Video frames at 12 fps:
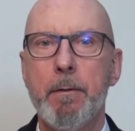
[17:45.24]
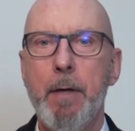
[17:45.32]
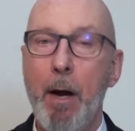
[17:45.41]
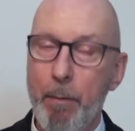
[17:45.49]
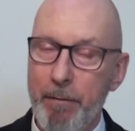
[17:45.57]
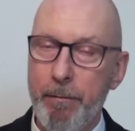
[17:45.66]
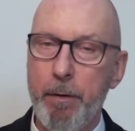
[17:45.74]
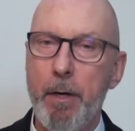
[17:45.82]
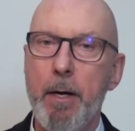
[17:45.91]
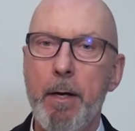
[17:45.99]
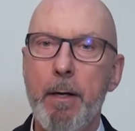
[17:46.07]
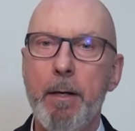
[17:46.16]

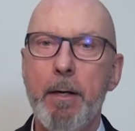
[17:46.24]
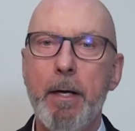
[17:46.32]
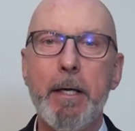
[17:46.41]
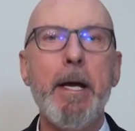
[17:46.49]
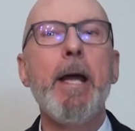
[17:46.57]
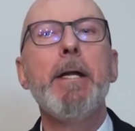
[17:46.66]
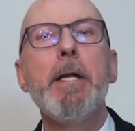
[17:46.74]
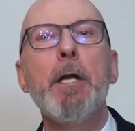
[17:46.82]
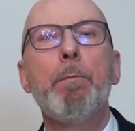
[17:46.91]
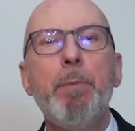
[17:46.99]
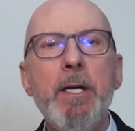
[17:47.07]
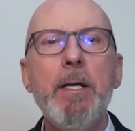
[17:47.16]
However,
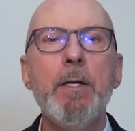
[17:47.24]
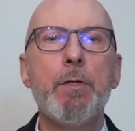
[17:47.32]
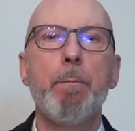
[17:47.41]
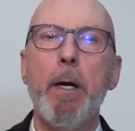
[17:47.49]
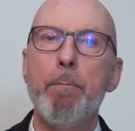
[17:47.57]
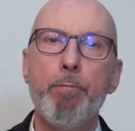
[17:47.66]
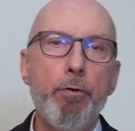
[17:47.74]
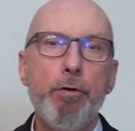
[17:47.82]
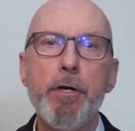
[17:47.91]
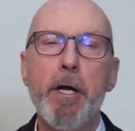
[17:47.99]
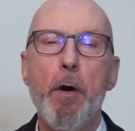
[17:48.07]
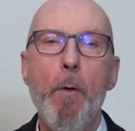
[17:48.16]
gaining peace by
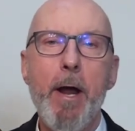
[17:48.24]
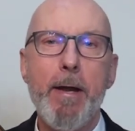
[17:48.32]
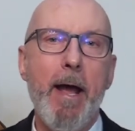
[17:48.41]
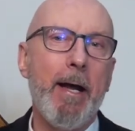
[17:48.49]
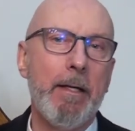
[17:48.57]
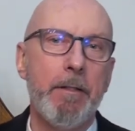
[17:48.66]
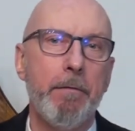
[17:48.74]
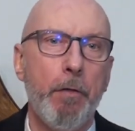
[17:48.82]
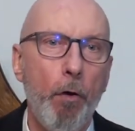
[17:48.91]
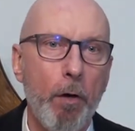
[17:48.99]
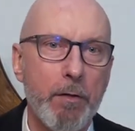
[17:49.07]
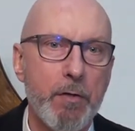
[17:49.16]
pushing away negative
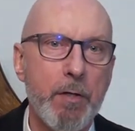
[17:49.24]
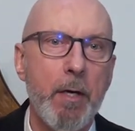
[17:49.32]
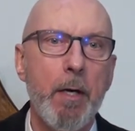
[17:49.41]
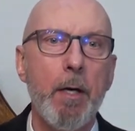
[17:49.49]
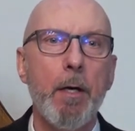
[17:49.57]
thoughts